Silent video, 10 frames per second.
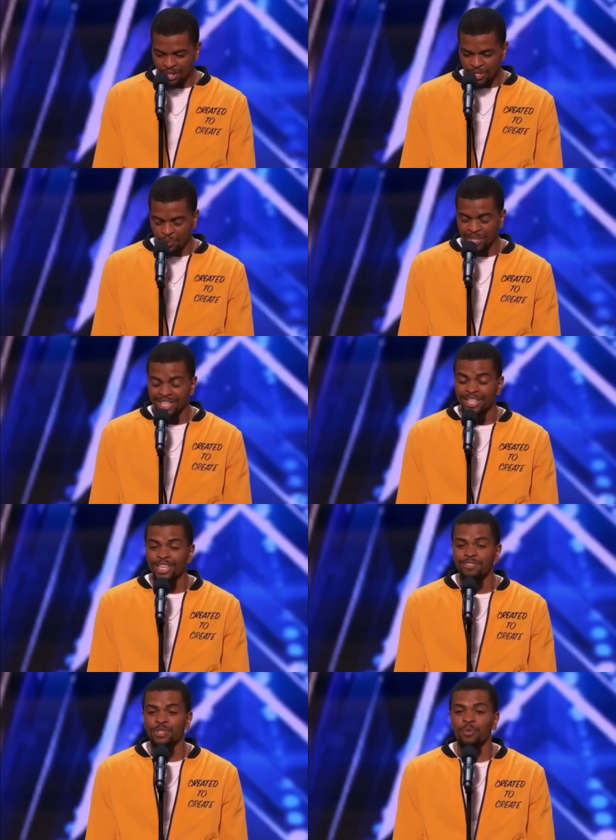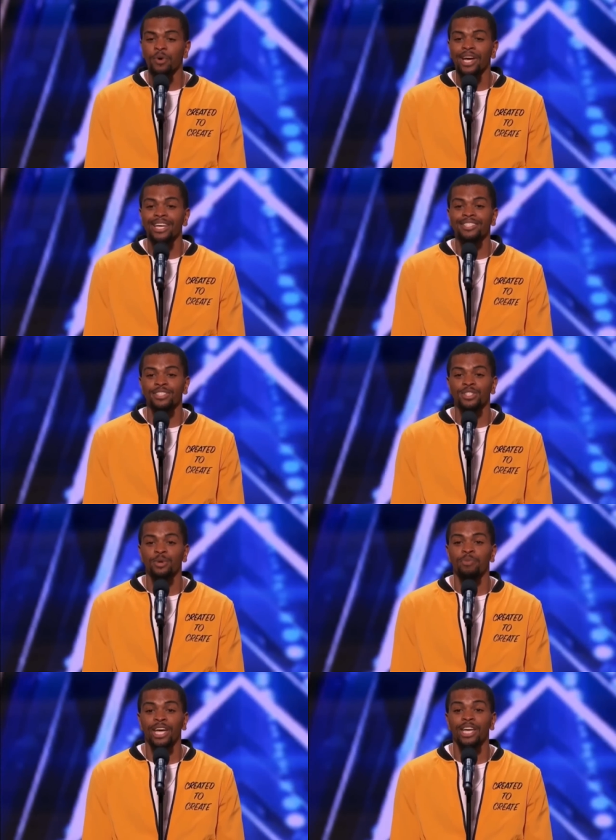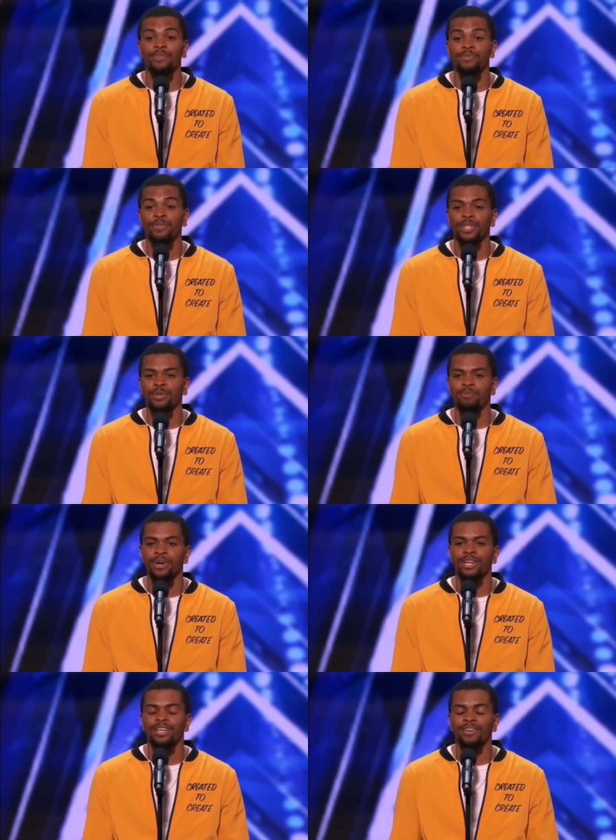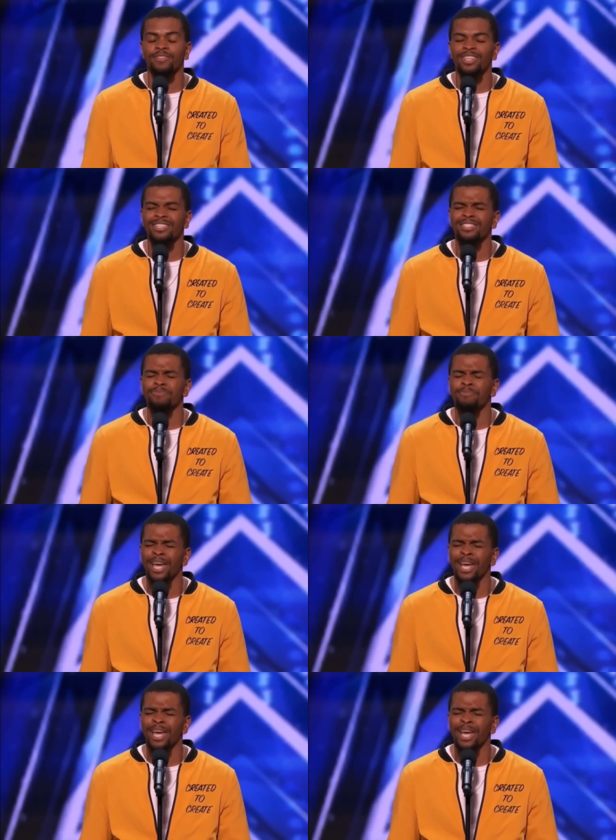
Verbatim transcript: so when it leaves, it won't exit so painfully. But if this